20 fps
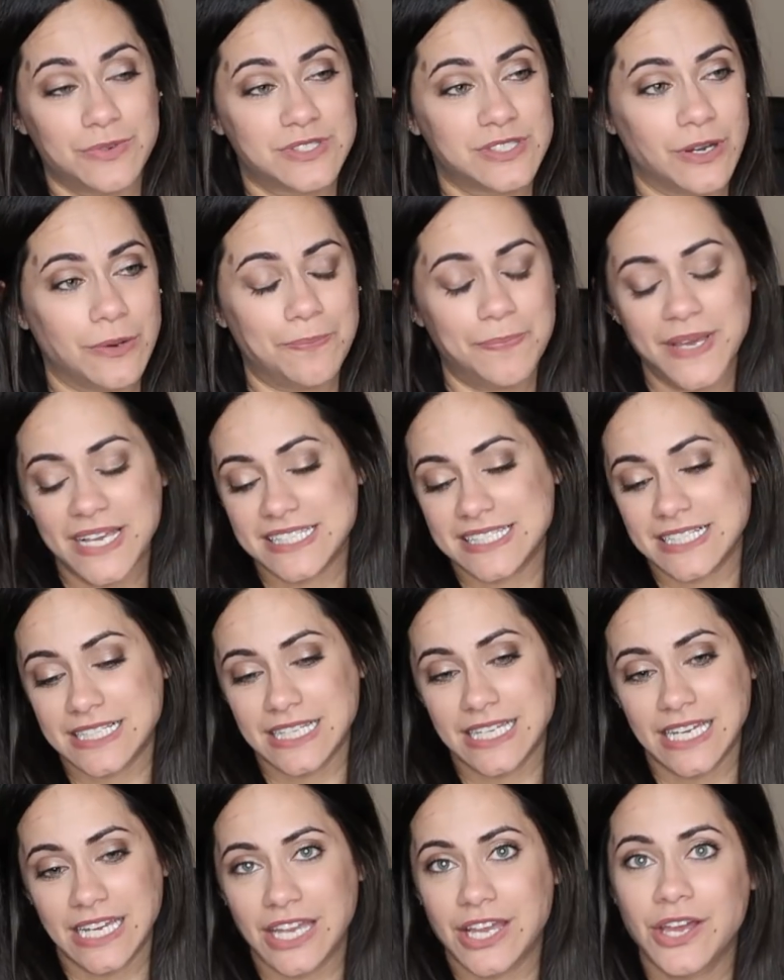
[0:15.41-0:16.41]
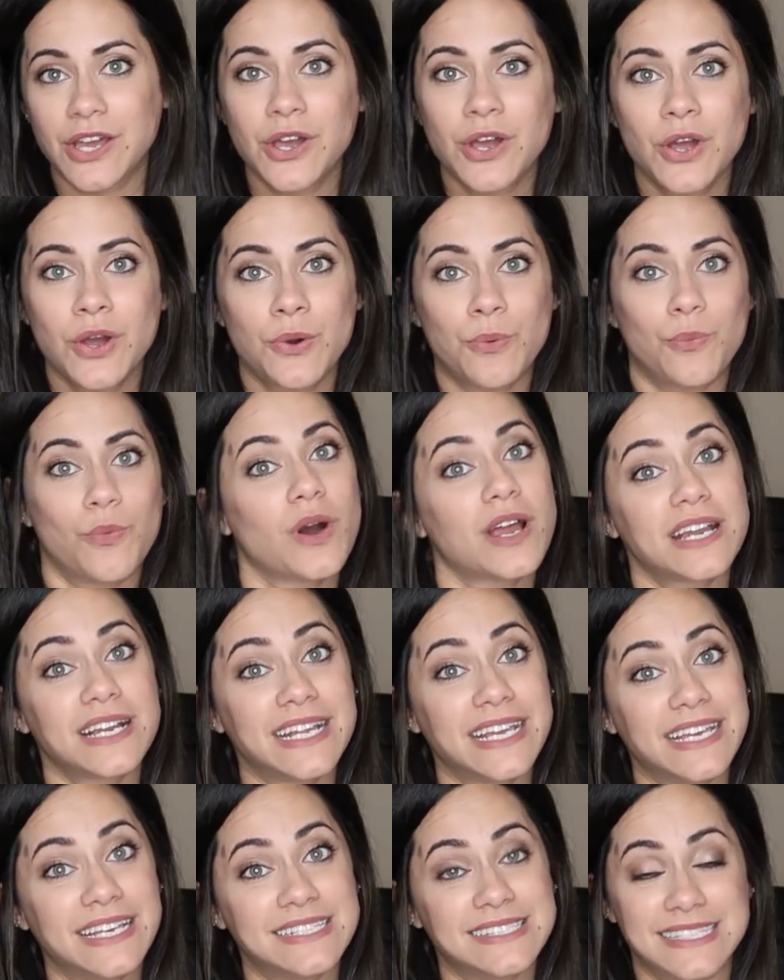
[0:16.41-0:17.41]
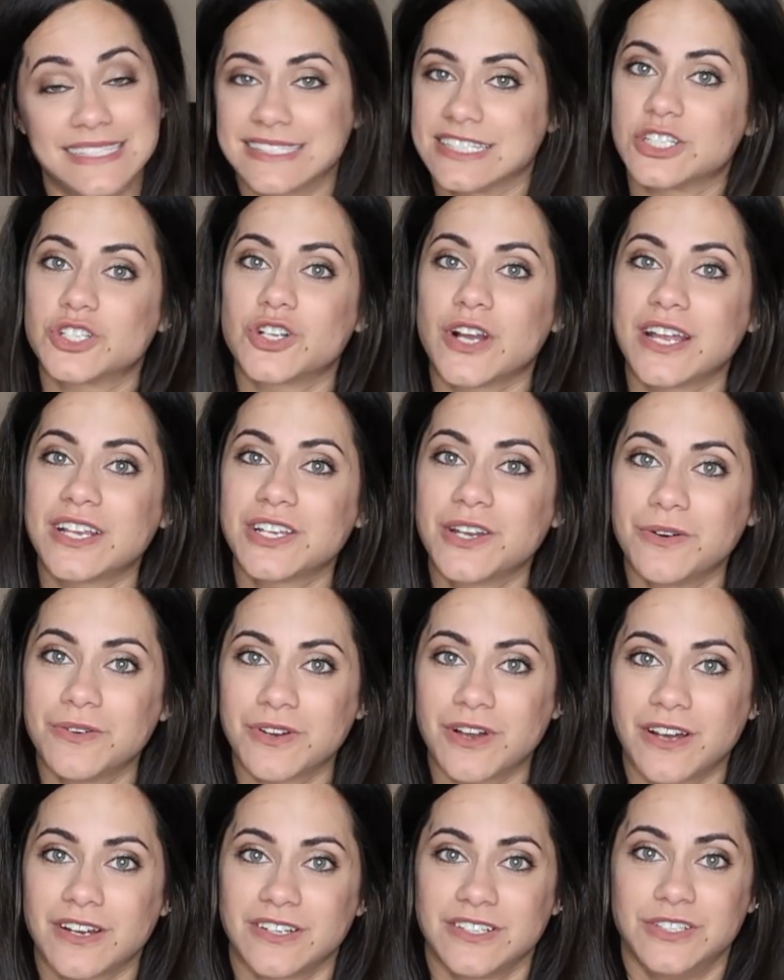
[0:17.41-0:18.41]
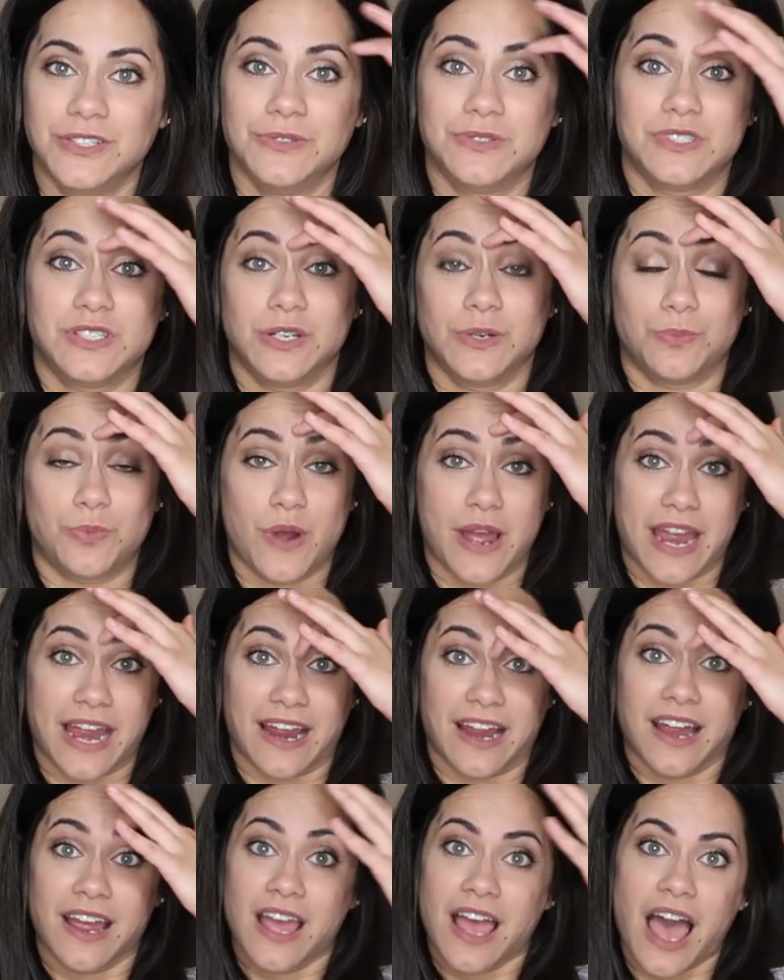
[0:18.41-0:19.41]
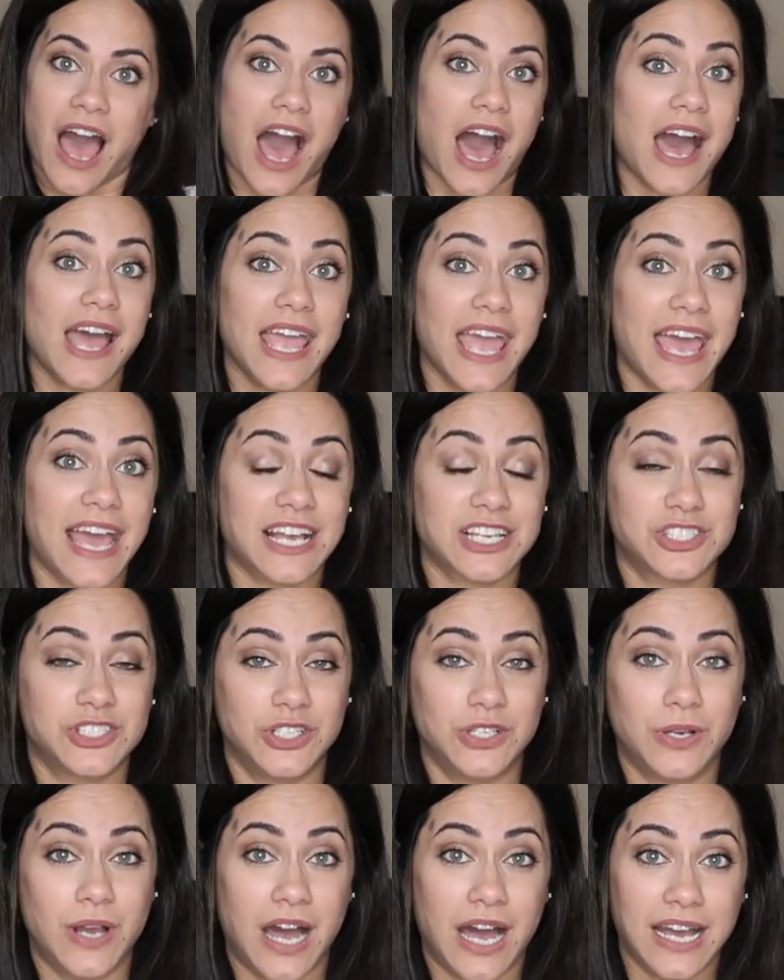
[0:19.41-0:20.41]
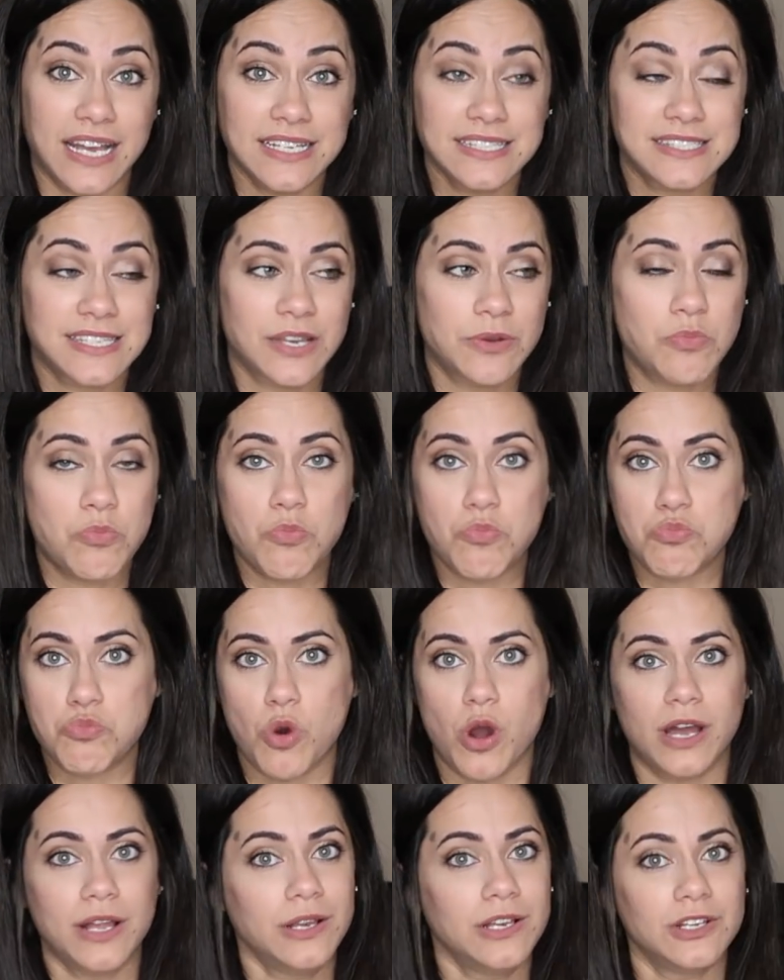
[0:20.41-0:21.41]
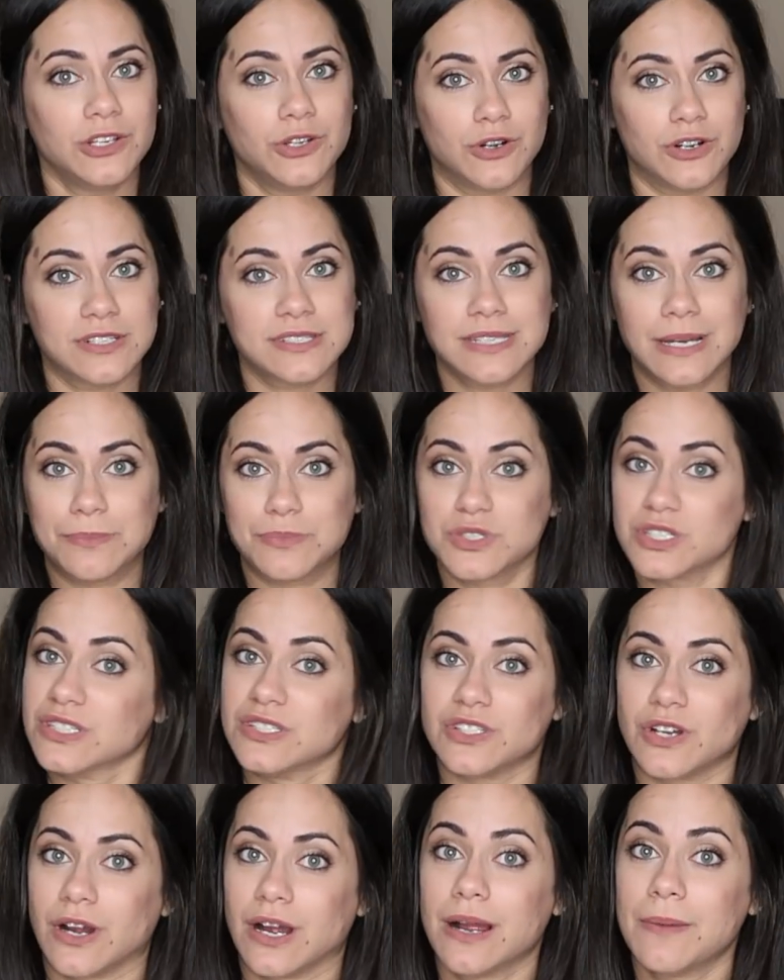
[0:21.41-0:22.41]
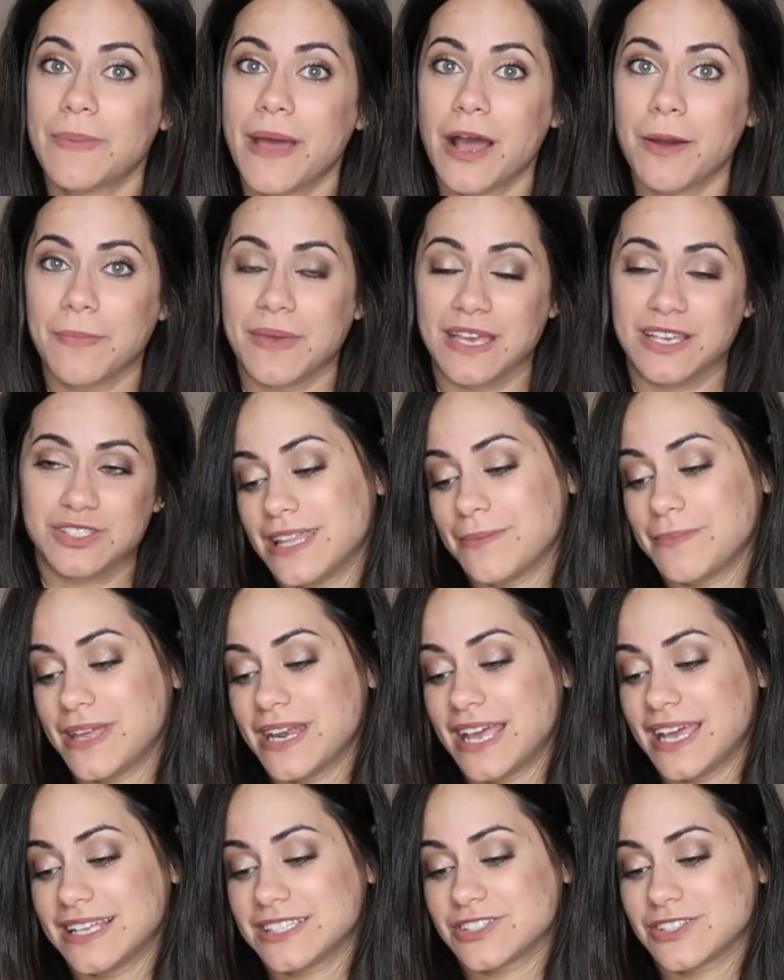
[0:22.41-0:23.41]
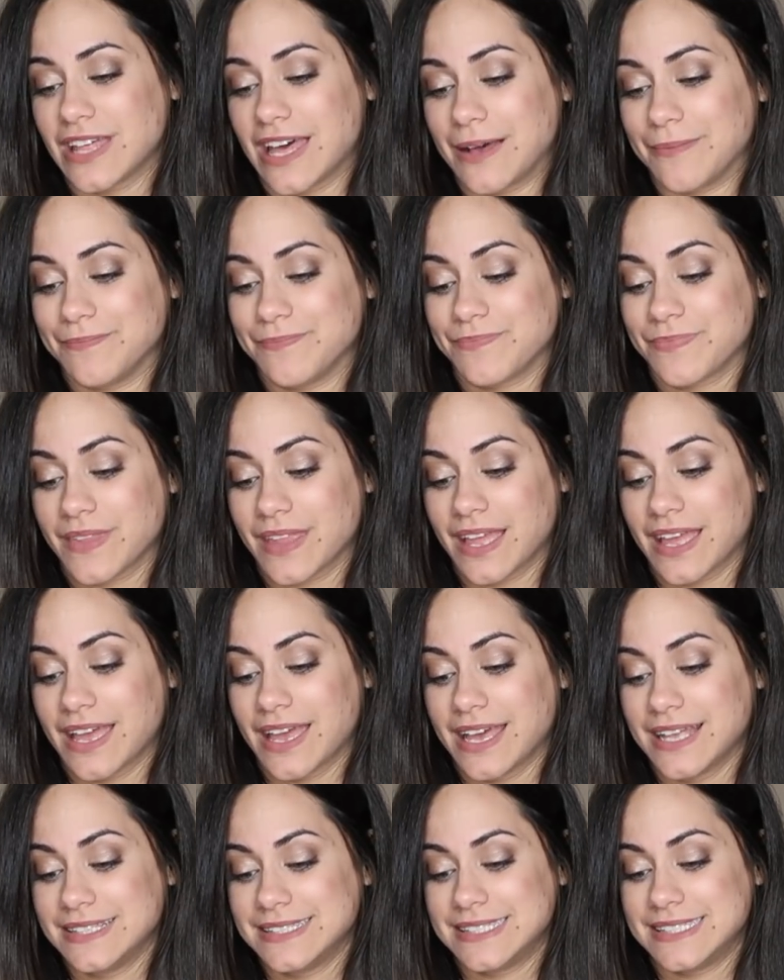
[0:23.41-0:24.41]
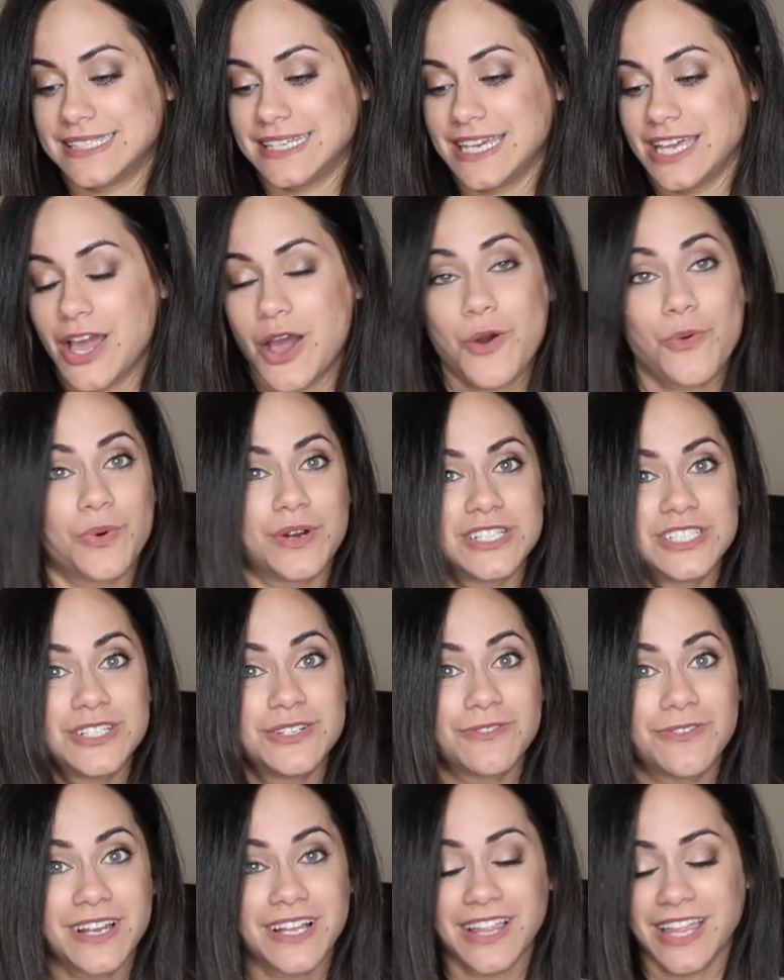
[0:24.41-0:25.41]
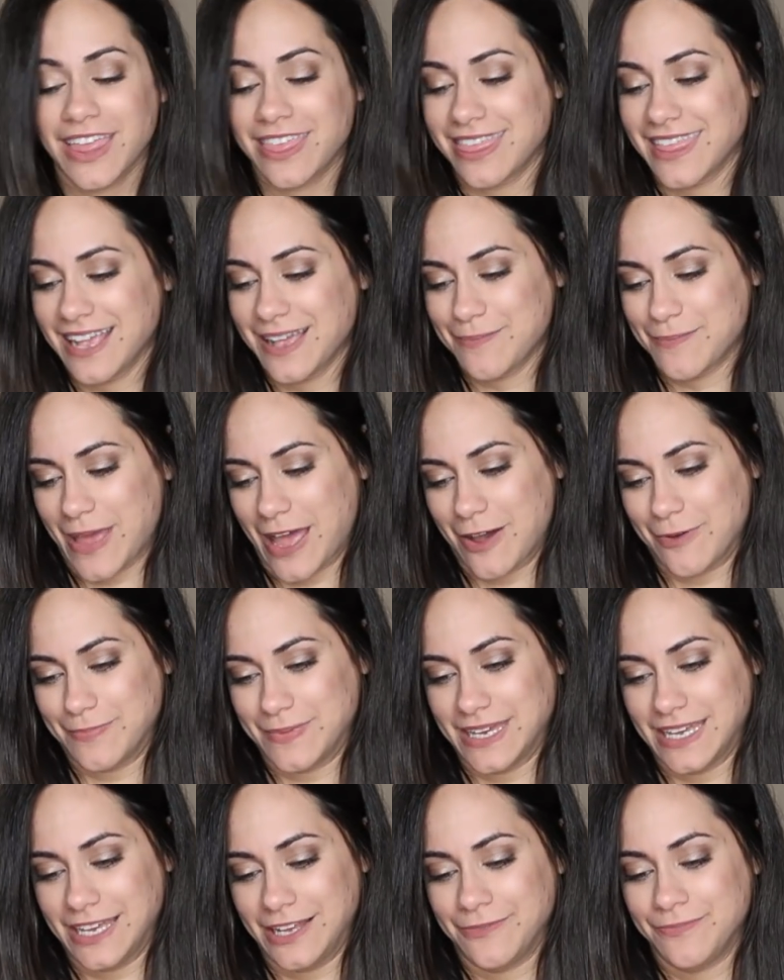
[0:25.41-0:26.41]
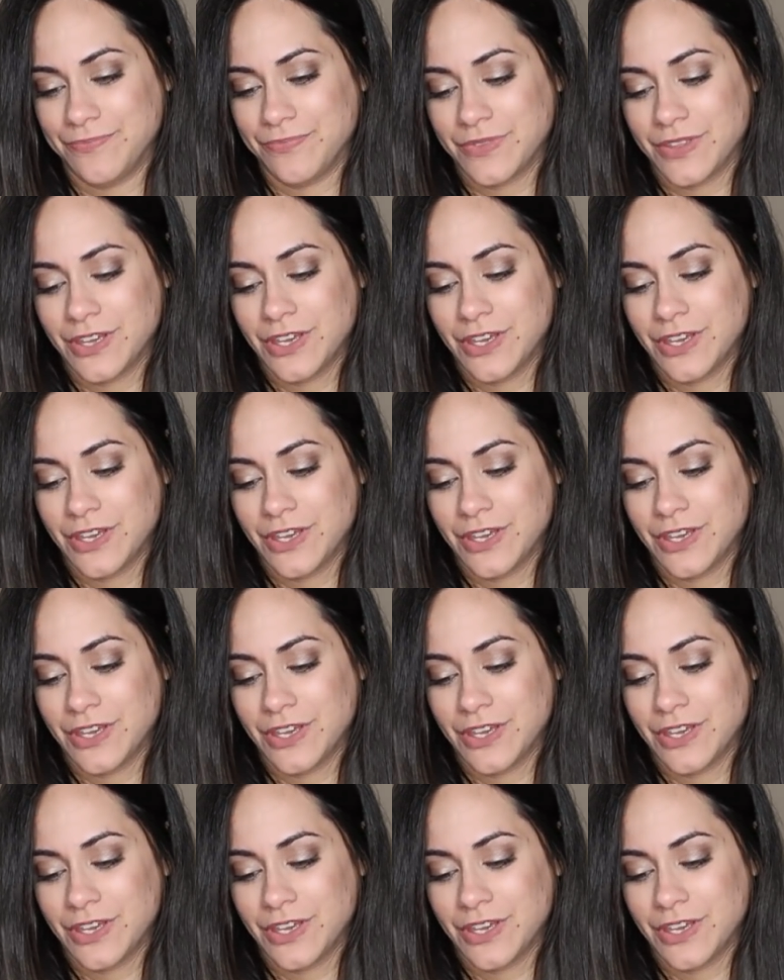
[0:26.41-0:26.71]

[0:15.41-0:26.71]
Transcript: So basically what it is, it's a trend going on YouTube where I ask you guys what your assumptions are about me, and I'm gonna answer them and see what you really think about me.